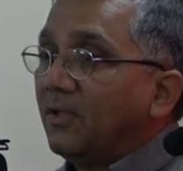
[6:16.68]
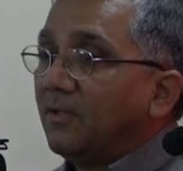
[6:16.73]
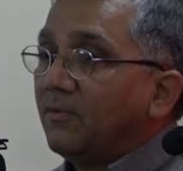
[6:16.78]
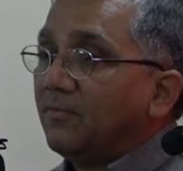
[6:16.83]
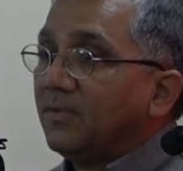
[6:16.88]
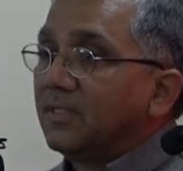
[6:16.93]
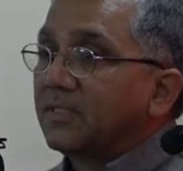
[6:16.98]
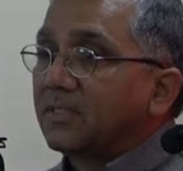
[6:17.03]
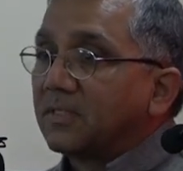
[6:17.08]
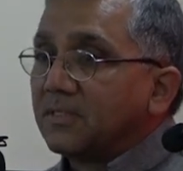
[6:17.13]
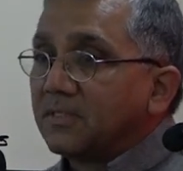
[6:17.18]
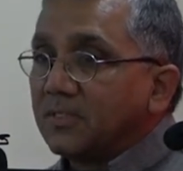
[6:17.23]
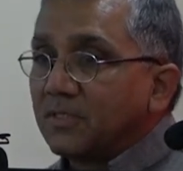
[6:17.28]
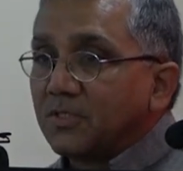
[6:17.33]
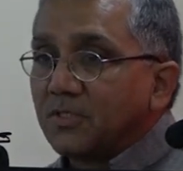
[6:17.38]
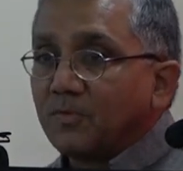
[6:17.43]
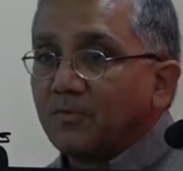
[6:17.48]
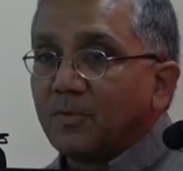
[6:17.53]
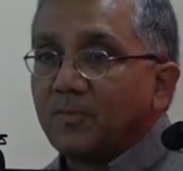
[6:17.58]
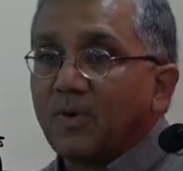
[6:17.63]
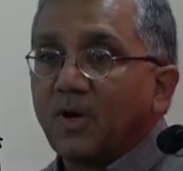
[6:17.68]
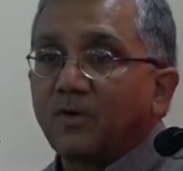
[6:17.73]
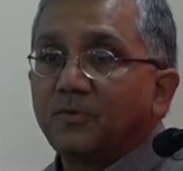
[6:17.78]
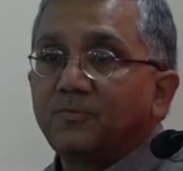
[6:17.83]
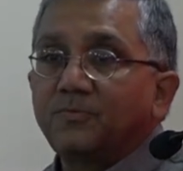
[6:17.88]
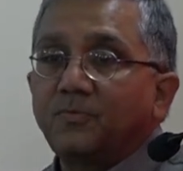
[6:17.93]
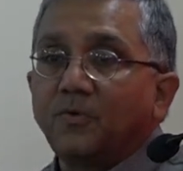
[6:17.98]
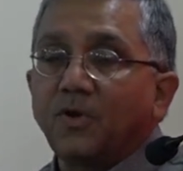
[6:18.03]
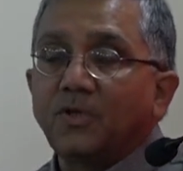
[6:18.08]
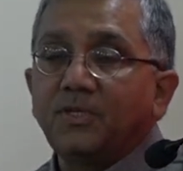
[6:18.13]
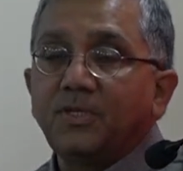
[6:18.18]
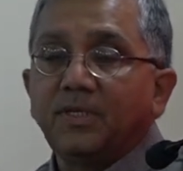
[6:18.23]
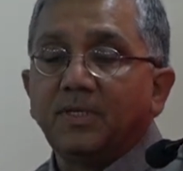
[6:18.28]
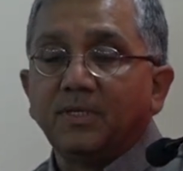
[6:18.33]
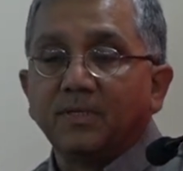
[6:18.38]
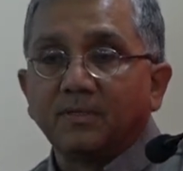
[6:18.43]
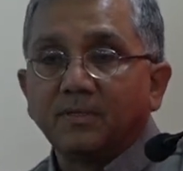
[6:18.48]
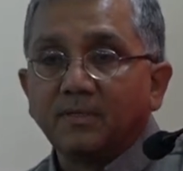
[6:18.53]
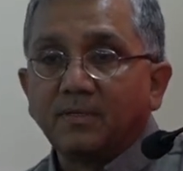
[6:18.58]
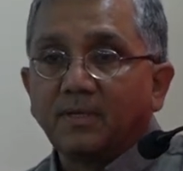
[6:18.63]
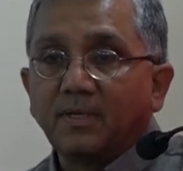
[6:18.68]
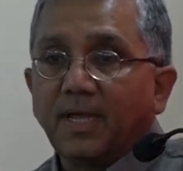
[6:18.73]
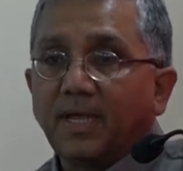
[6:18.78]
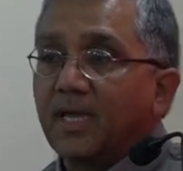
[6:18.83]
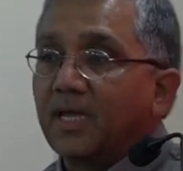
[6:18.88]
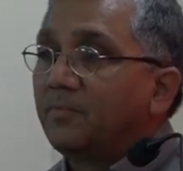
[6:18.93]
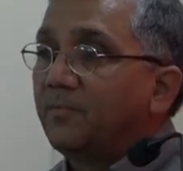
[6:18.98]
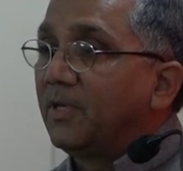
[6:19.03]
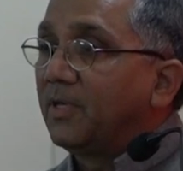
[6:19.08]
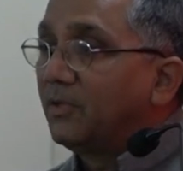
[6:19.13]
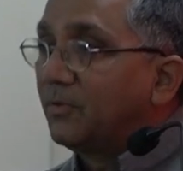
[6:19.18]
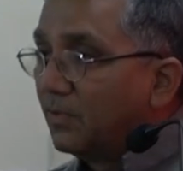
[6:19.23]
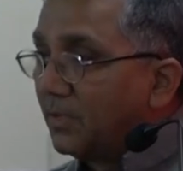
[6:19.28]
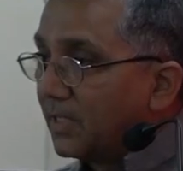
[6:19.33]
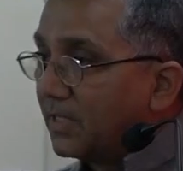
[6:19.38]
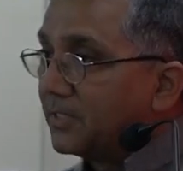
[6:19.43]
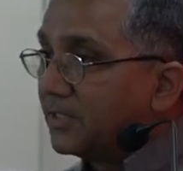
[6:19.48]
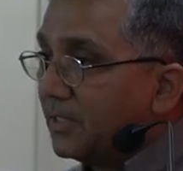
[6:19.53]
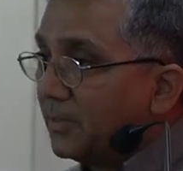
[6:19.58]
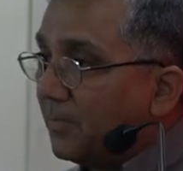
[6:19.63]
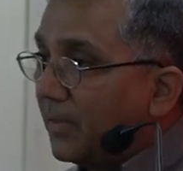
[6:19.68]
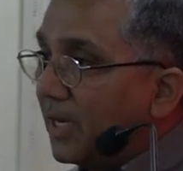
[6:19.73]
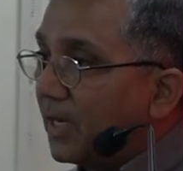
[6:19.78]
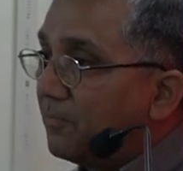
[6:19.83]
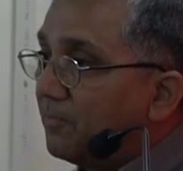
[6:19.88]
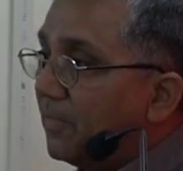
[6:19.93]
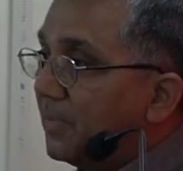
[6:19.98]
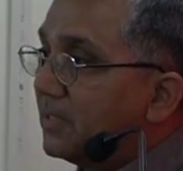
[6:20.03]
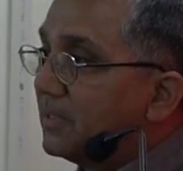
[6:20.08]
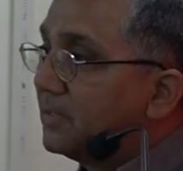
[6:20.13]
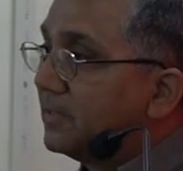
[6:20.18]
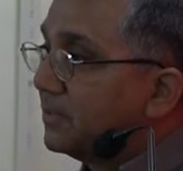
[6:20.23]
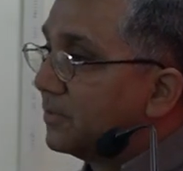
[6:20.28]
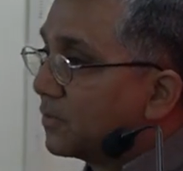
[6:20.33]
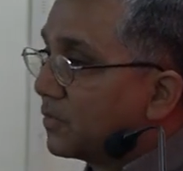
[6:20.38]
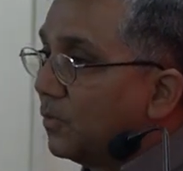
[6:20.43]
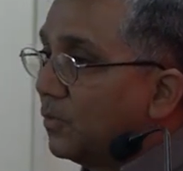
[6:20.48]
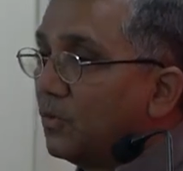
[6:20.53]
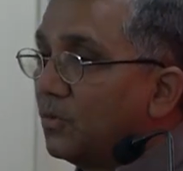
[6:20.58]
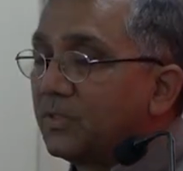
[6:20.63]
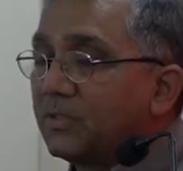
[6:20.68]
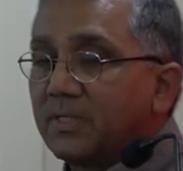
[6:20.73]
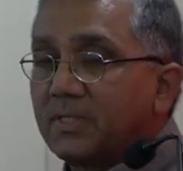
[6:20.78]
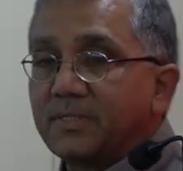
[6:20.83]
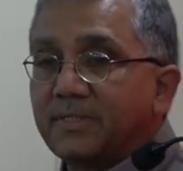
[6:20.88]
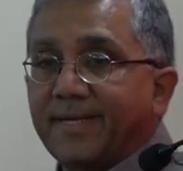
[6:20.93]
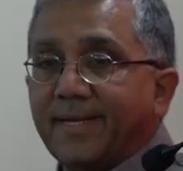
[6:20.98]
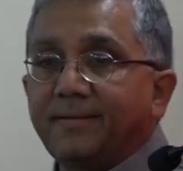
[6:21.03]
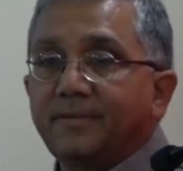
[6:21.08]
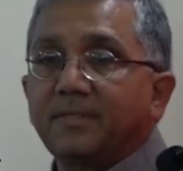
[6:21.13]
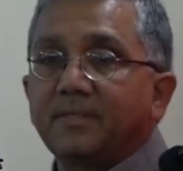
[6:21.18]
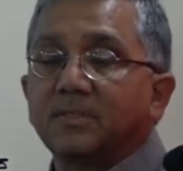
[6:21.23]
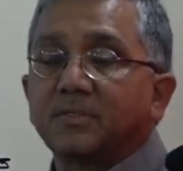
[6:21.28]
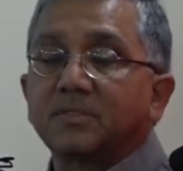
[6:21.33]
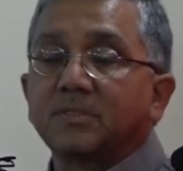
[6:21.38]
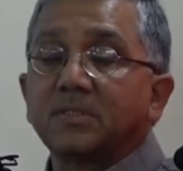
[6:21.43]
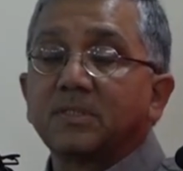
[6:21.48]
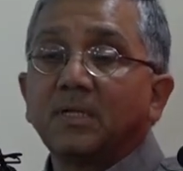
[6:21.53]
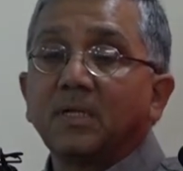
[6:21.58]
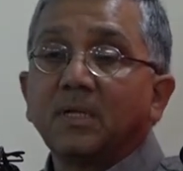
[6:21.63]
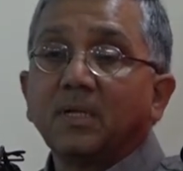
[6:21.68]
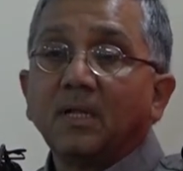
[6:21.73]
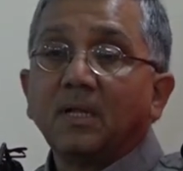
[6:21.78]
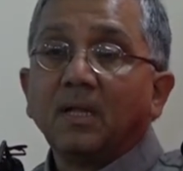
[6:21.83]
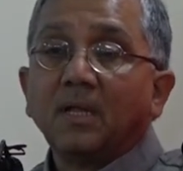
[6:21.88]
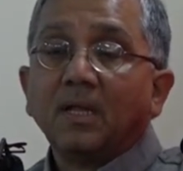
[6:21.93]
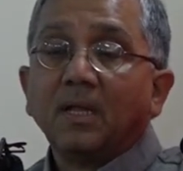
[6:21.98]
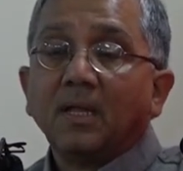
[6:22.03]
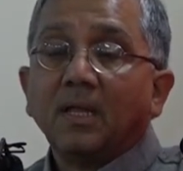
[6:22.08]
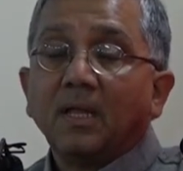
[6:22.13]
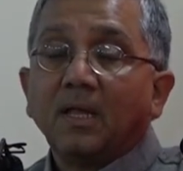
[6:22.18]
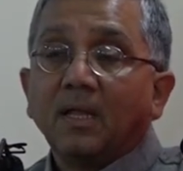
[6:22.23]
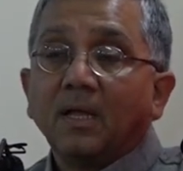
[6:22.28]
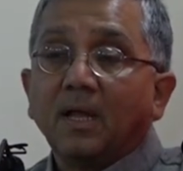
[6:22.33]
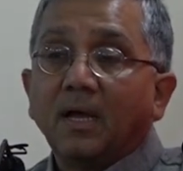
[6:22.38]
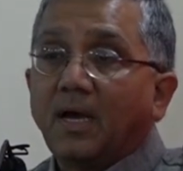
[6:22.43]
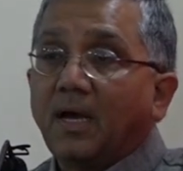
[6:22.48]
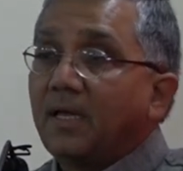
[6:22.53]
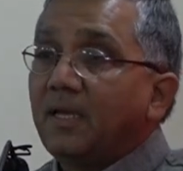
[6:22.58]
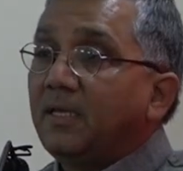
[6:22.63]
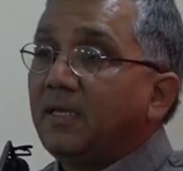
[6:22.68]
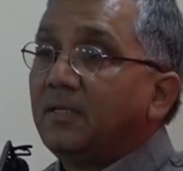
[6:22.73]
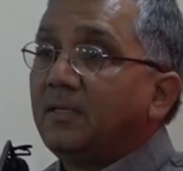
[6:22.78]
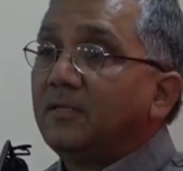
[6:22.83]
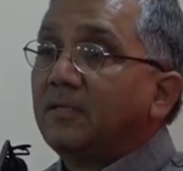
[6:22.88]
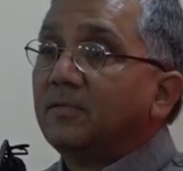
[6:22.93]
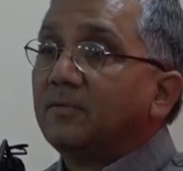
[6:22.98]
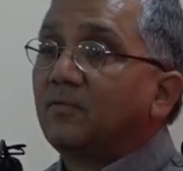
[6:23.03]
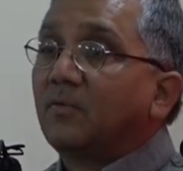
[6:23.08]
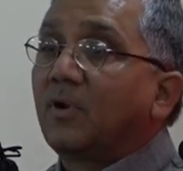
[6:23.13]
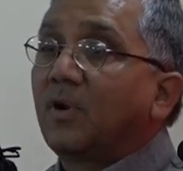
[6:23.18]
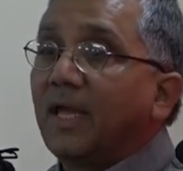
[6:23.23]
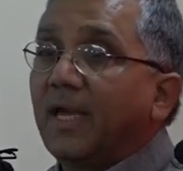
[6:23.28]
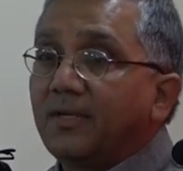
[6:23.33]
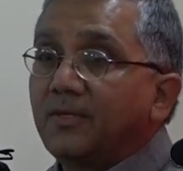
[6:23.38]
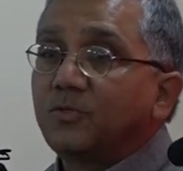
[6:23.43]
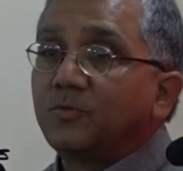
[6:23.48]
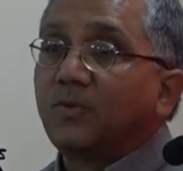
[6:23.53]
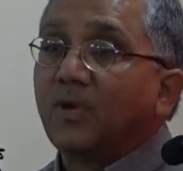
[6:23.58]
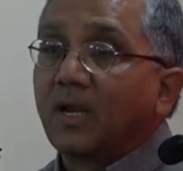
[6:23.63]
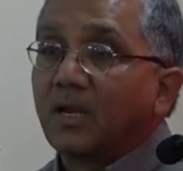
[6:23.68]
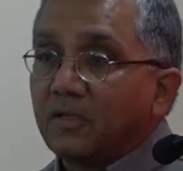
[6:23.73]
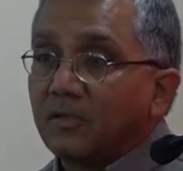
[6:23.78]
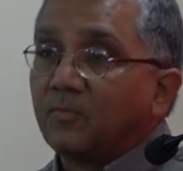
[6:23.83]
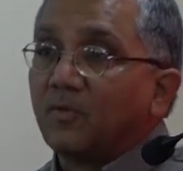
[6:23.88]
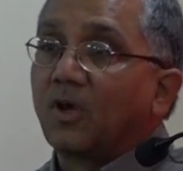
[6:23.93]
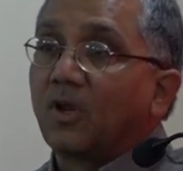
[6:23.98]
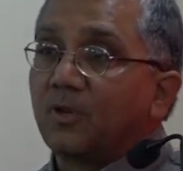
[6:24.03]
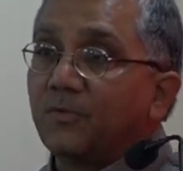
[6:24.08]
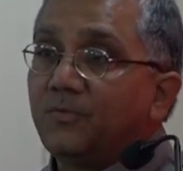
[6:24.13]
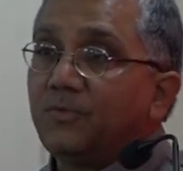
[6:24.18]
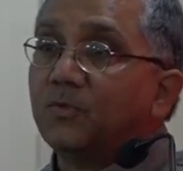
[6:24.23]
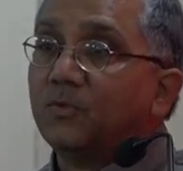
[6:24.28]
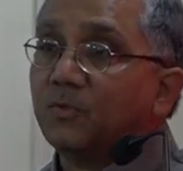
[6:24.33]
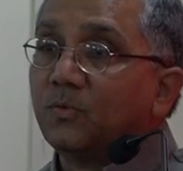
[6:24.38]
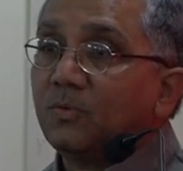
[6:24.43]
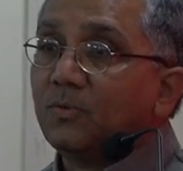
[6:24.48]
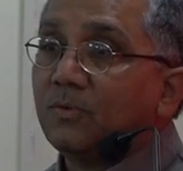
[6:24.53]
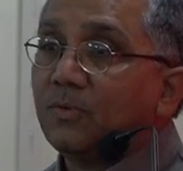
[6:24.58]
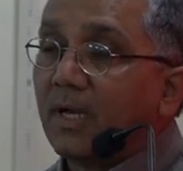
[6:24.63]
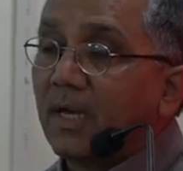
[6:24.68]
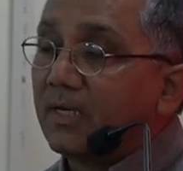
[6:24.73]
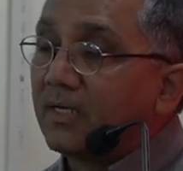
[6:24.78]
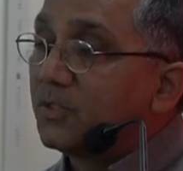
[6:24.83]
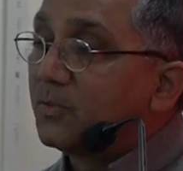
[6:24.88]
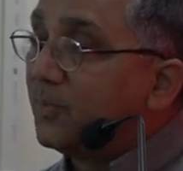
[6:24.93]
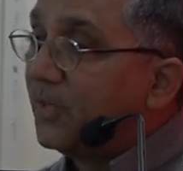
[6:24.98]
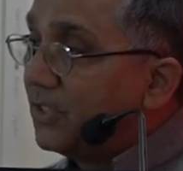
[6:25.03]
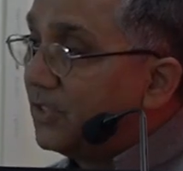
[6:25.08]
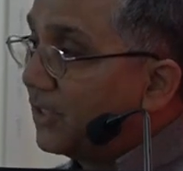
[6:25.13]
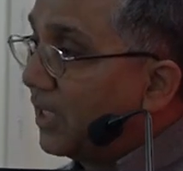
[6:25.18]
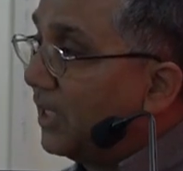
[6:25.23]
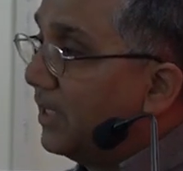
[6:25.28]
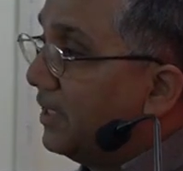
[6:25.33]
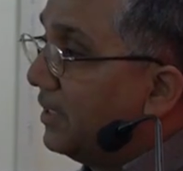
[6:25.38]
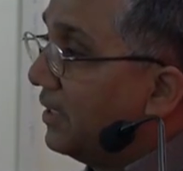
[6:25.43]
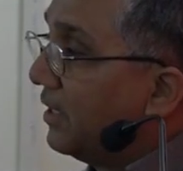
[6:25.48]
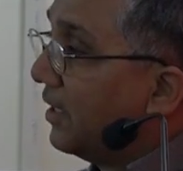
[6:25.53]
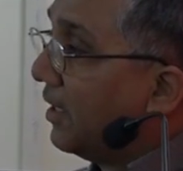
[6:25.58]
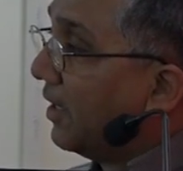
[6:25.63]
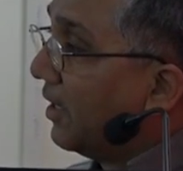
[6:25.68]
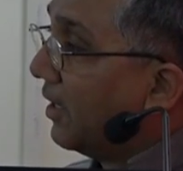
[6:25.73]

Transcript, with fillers: which consists of about 14 academic units, departments, and schools and centers, I would like to welcome all of you, and especially